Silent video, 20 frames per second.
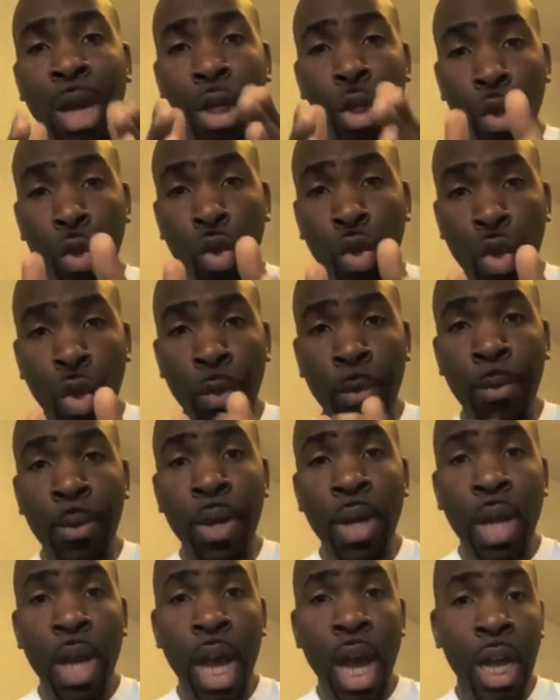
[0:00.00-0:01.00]
YouTube
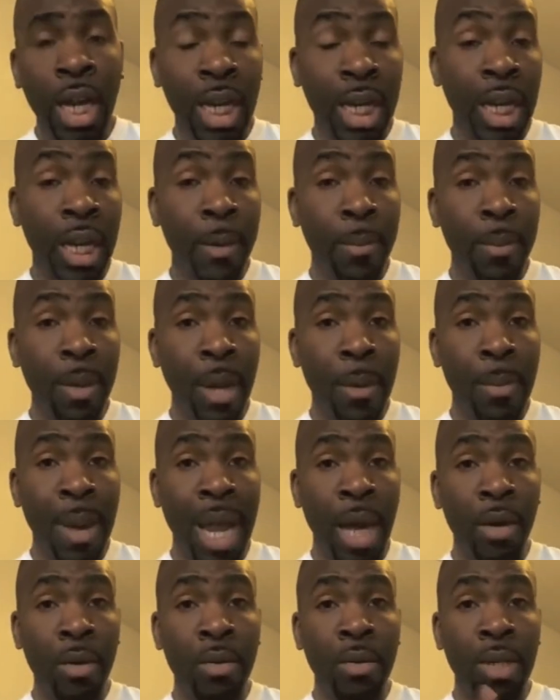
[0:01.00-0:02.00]
uh, clip
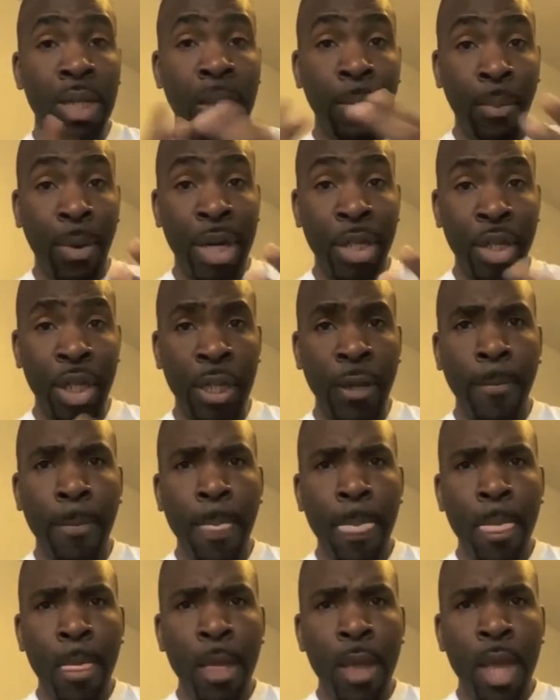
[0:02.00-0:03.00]
about depression
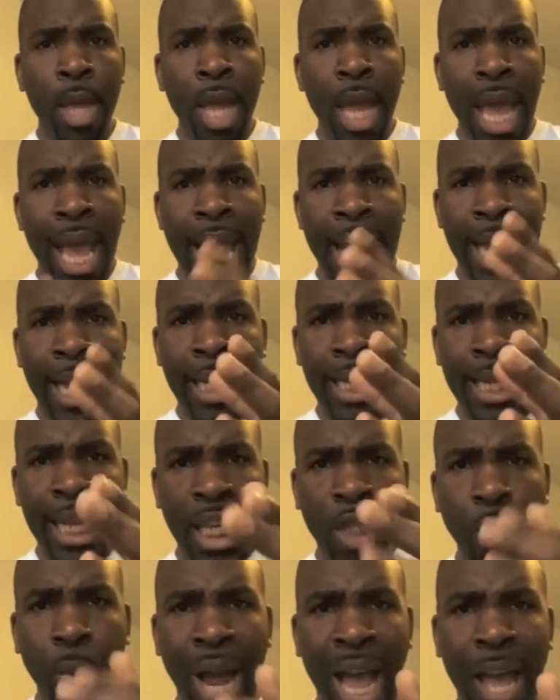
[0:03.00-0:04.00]
and
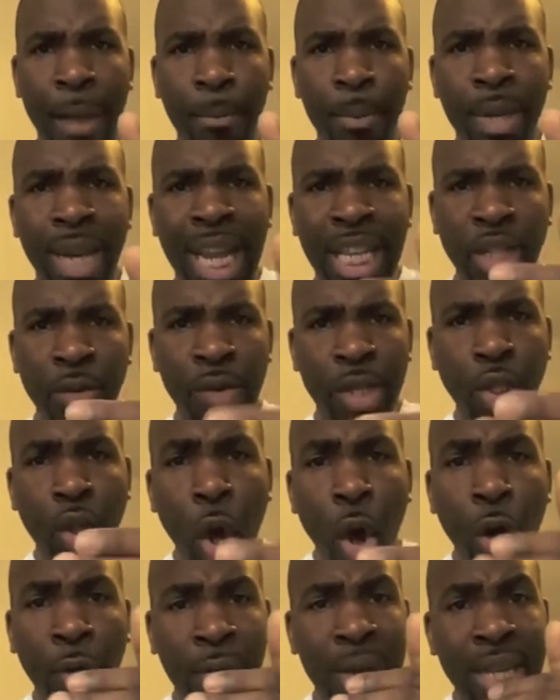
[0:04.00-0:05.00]
guess what happened? As a
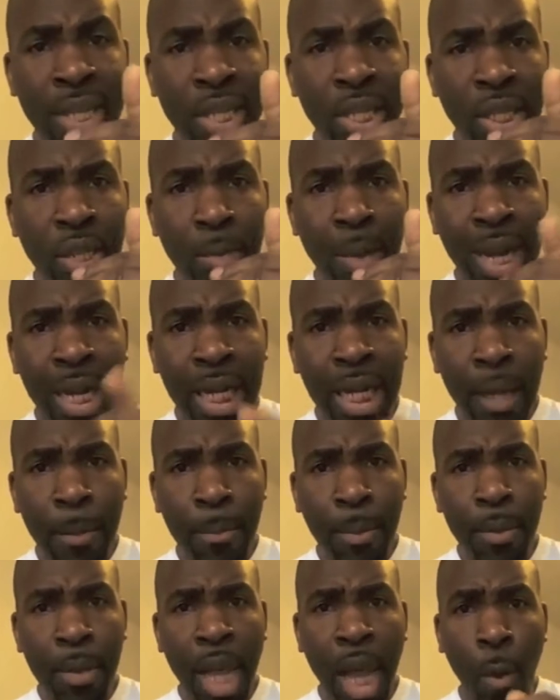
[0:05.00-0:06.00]
result of listening to my
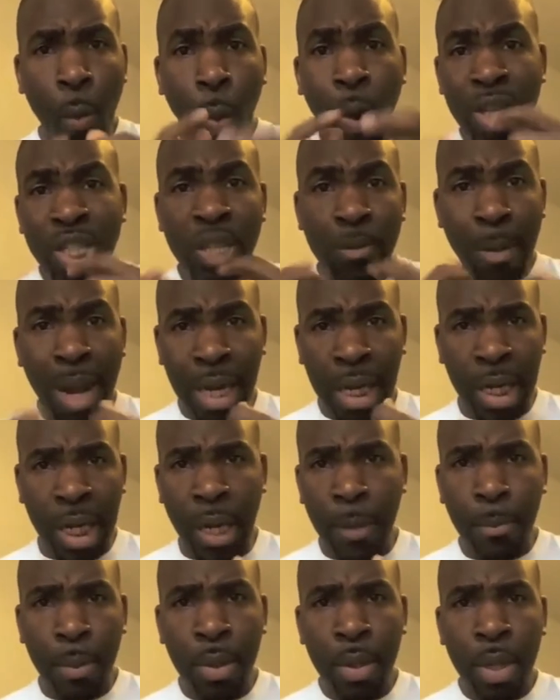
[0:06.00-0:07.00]
clip and watching my
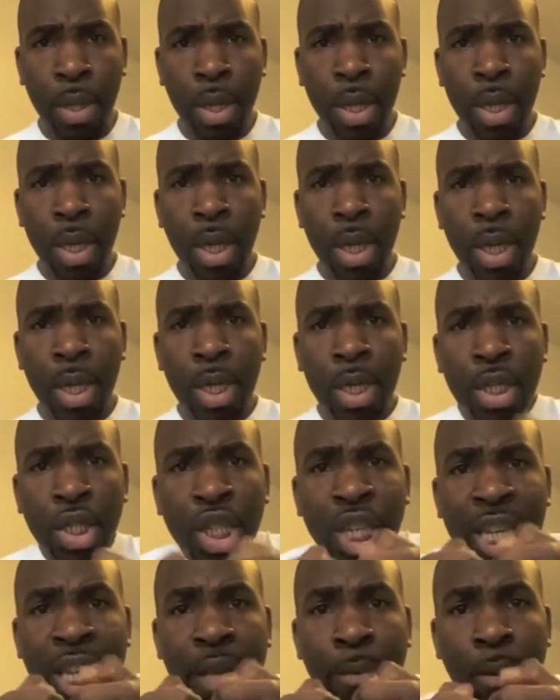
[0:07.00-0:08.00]
clip, she
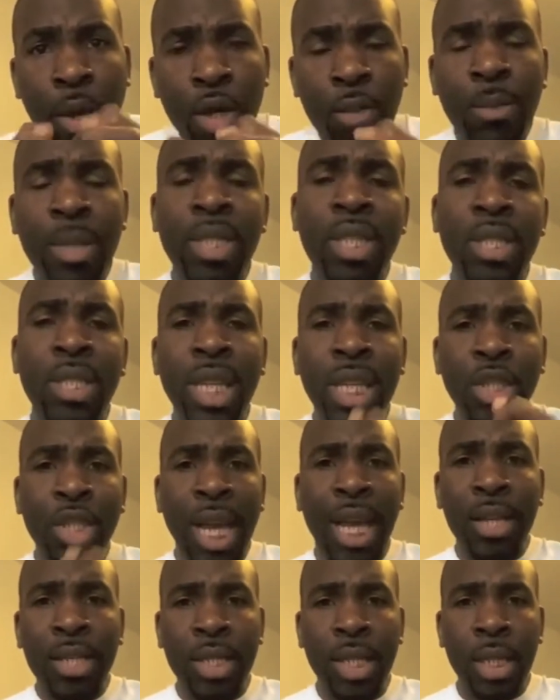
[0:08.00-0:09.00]
emailed me to say,
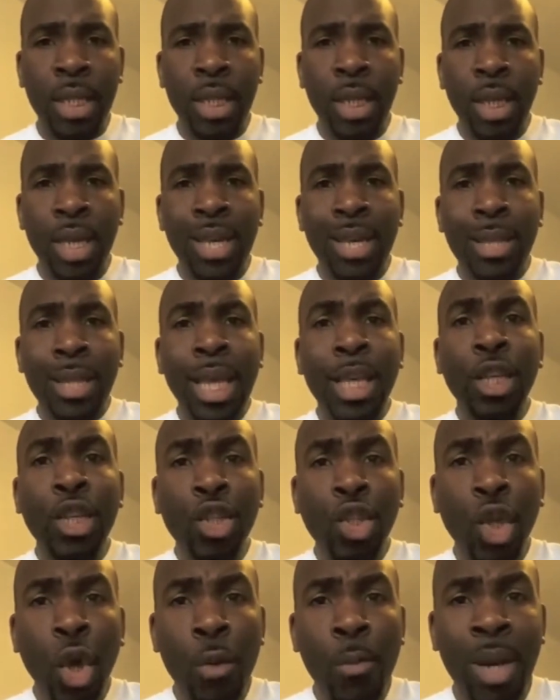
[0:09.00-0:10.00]
Jackson, thank you
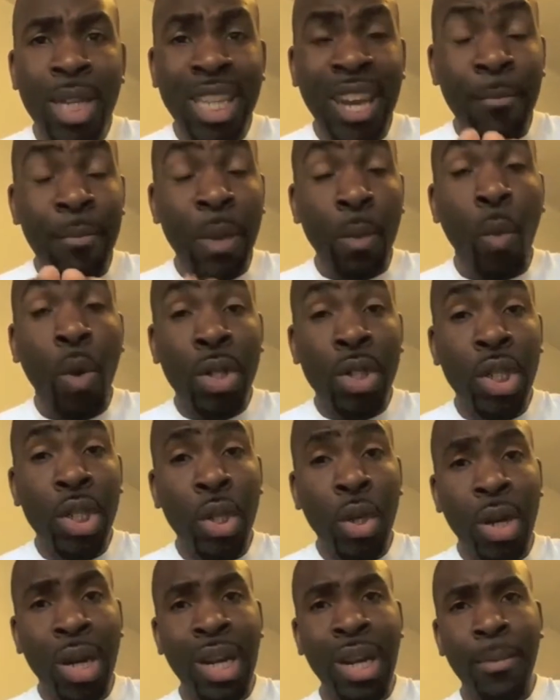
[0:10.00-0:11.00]
so much. I've been watching
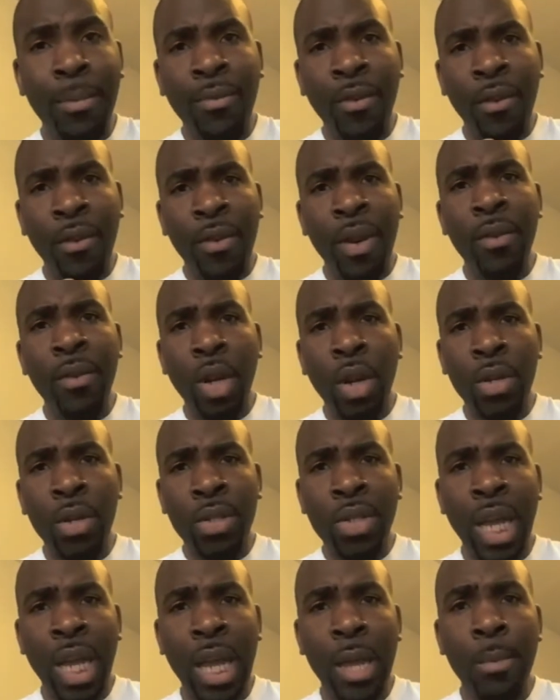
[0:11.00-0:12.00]
your clip for a very long
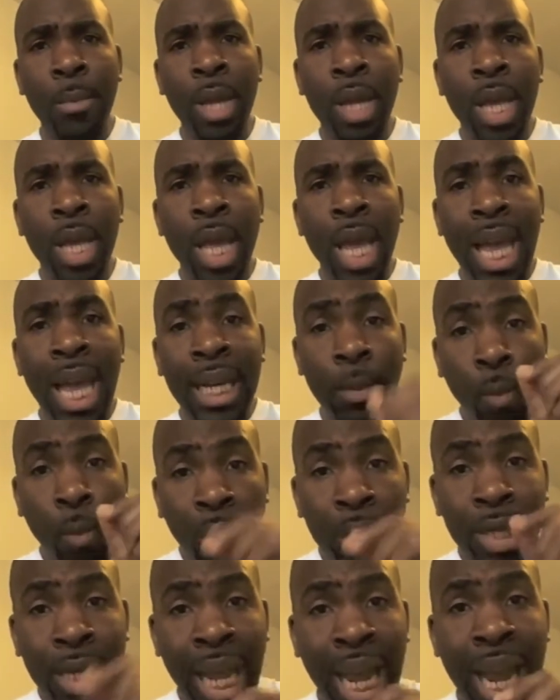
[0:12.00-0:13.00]
time. And
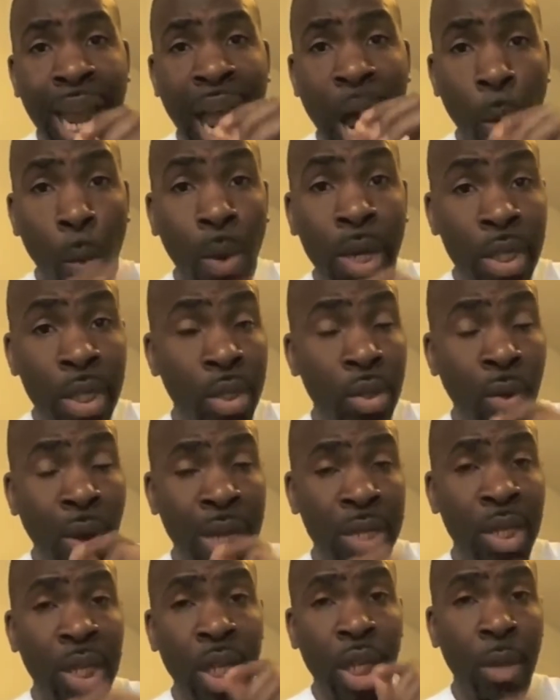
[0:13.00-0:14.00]
one night I wanted to
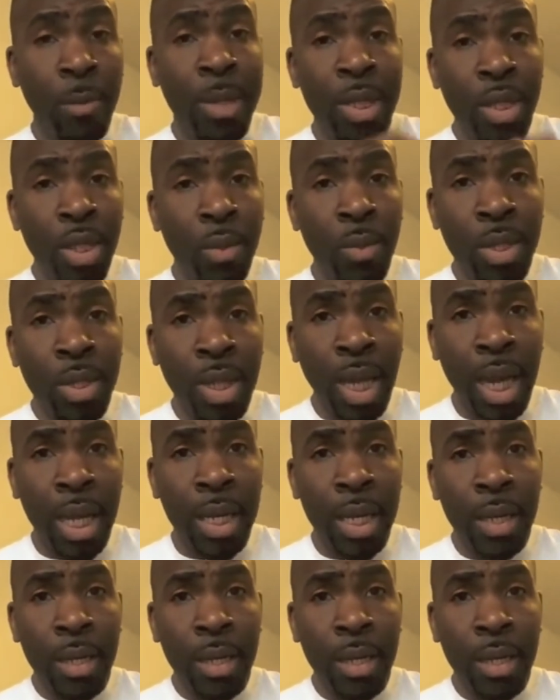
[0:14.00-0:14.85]
actually commit suicide.